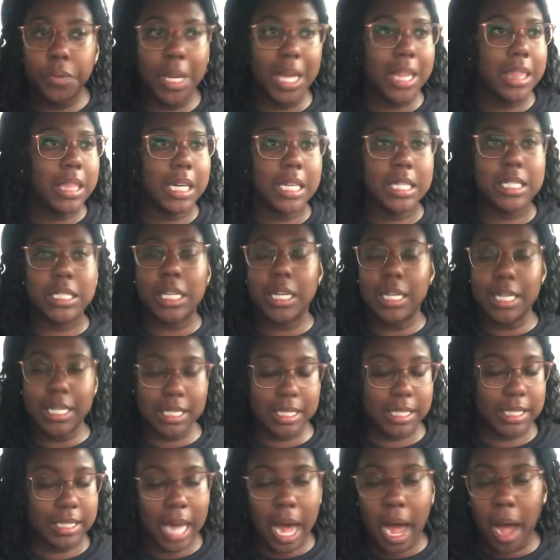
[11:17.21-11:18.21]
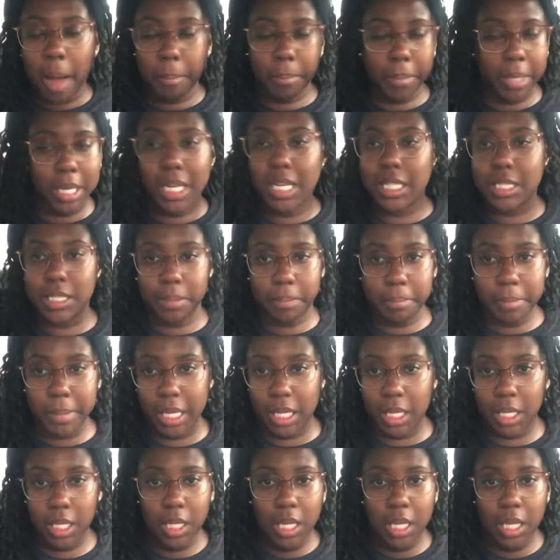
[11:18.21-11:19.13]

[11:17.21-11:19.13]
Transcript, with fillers: Nothing is going to stop because of me.